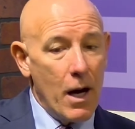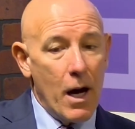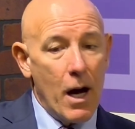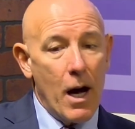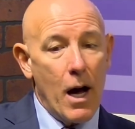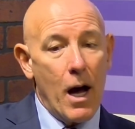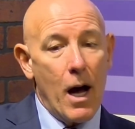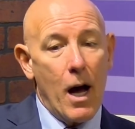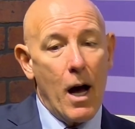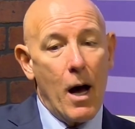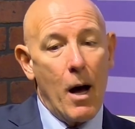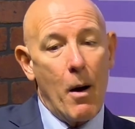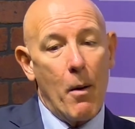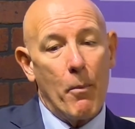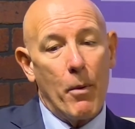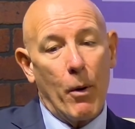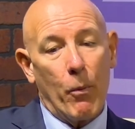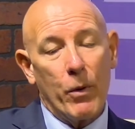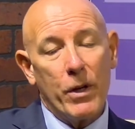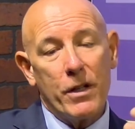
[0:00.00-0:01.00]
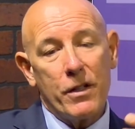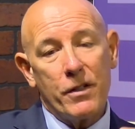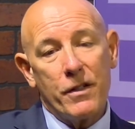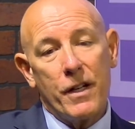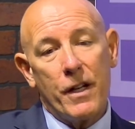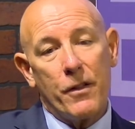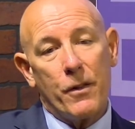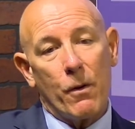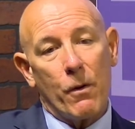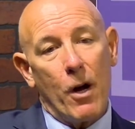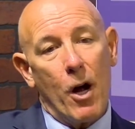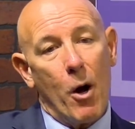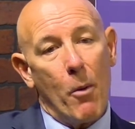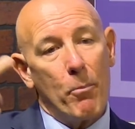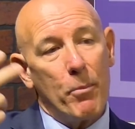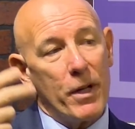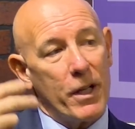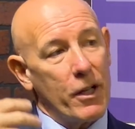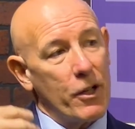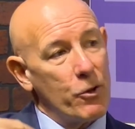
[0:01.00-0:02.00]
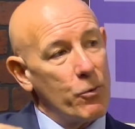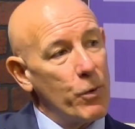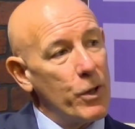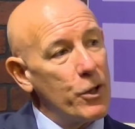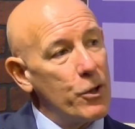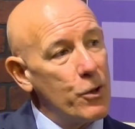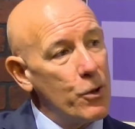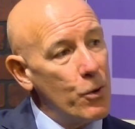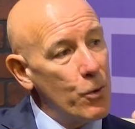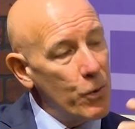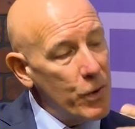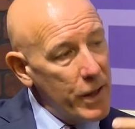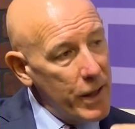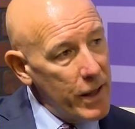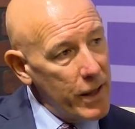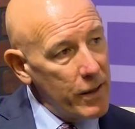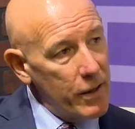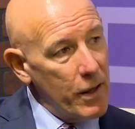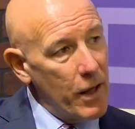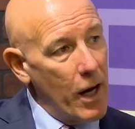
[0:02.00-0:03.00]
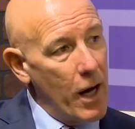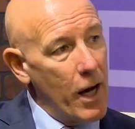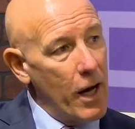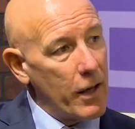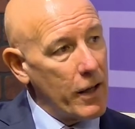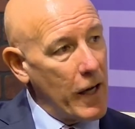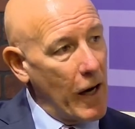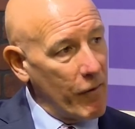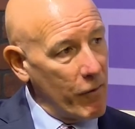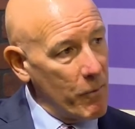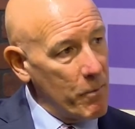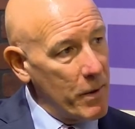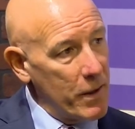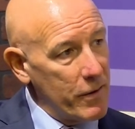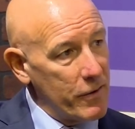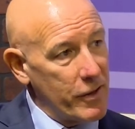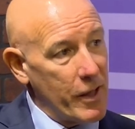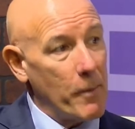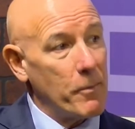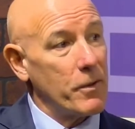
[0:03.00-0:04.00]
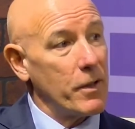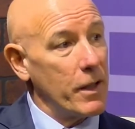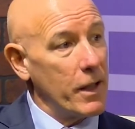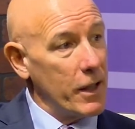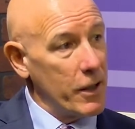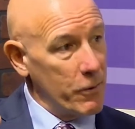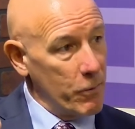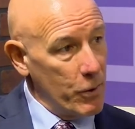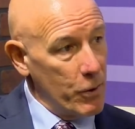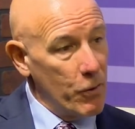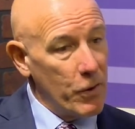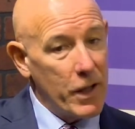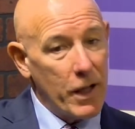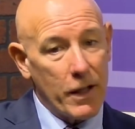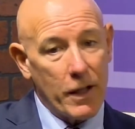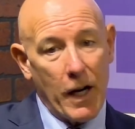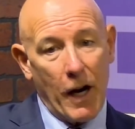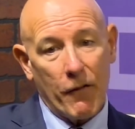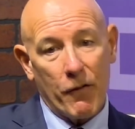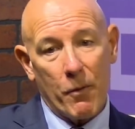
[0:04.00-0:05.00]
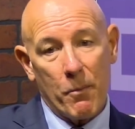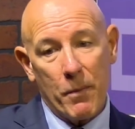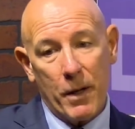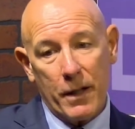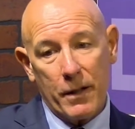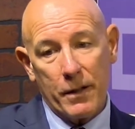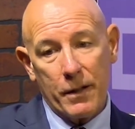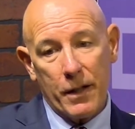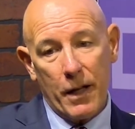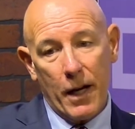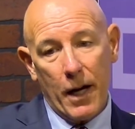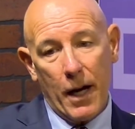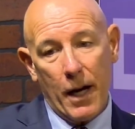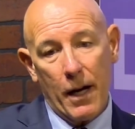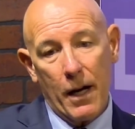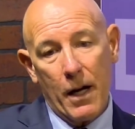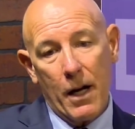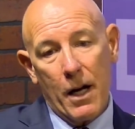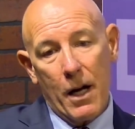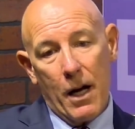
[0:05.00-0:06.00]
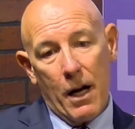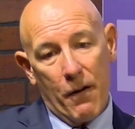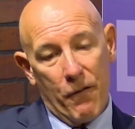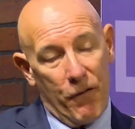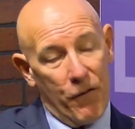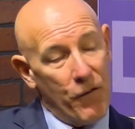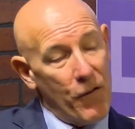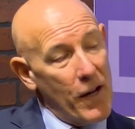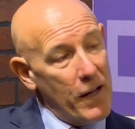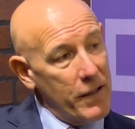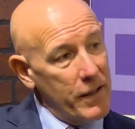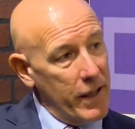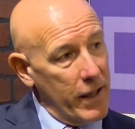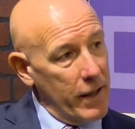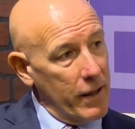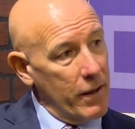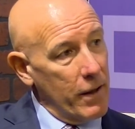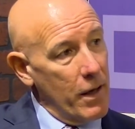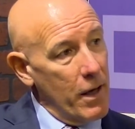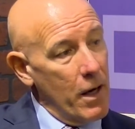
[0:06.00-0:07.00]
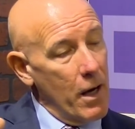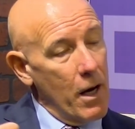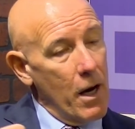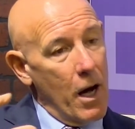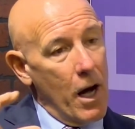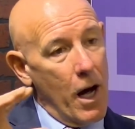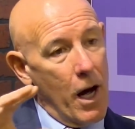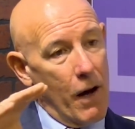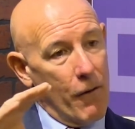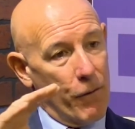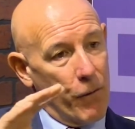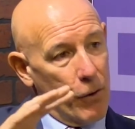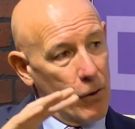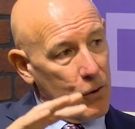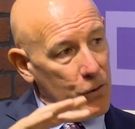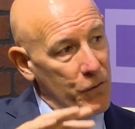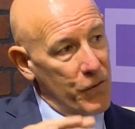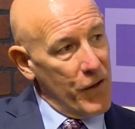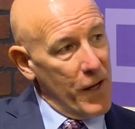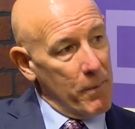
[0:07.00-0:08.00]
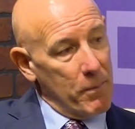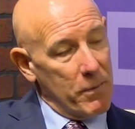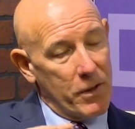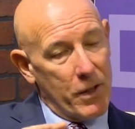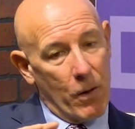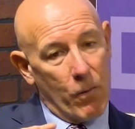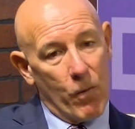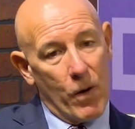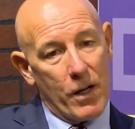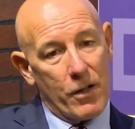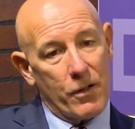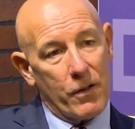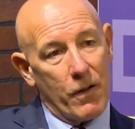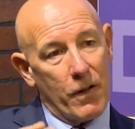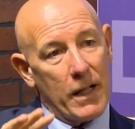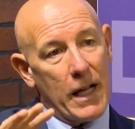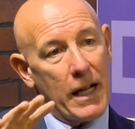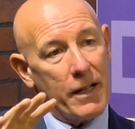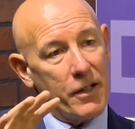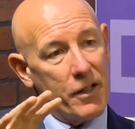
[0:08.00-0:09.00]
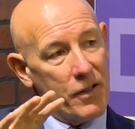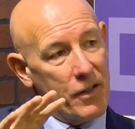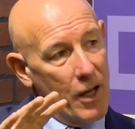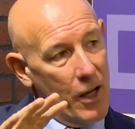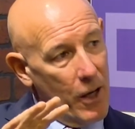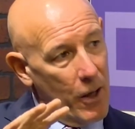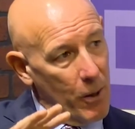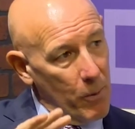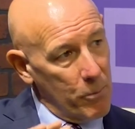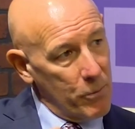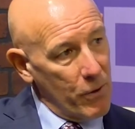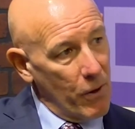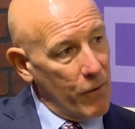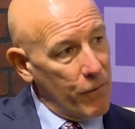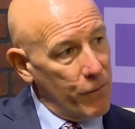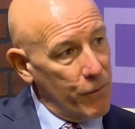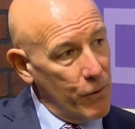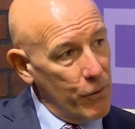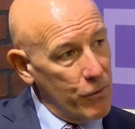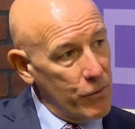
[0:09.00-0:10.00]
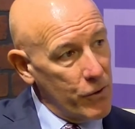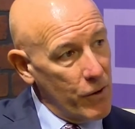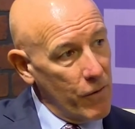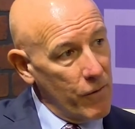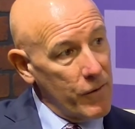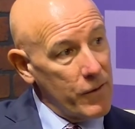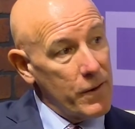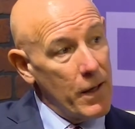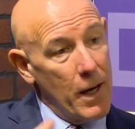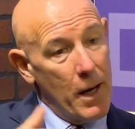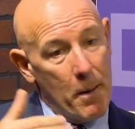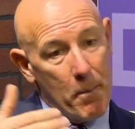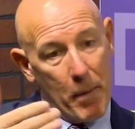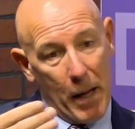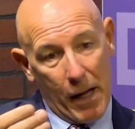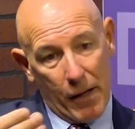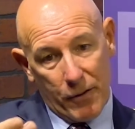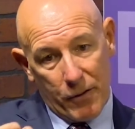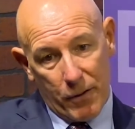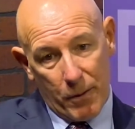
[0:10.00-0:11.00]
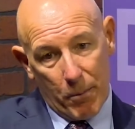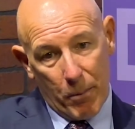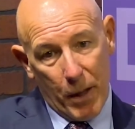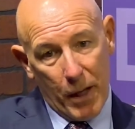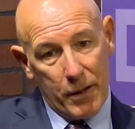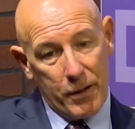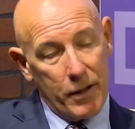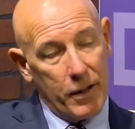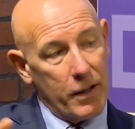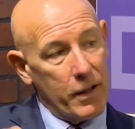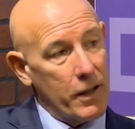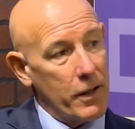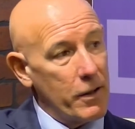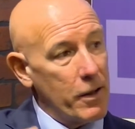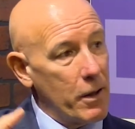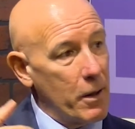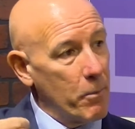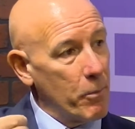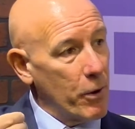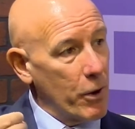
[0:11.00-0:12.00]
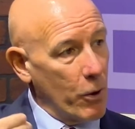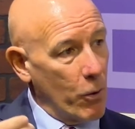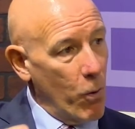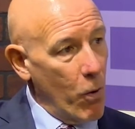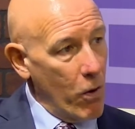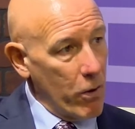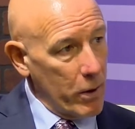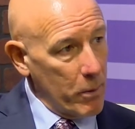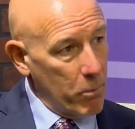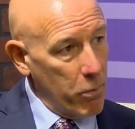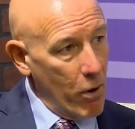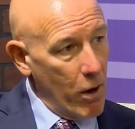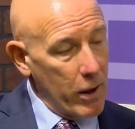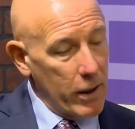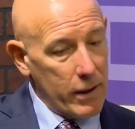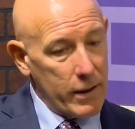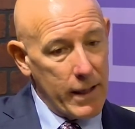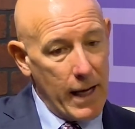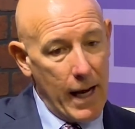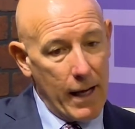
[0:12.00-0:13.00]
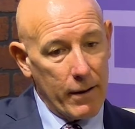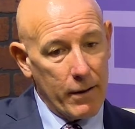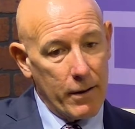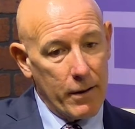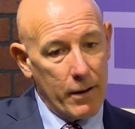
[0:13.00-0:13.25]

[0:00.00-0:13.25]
But we just need their help because we do get government subsidies. We do get government funding for those families that register. And that just helps our food service balance their budget, continue to put a quality product out.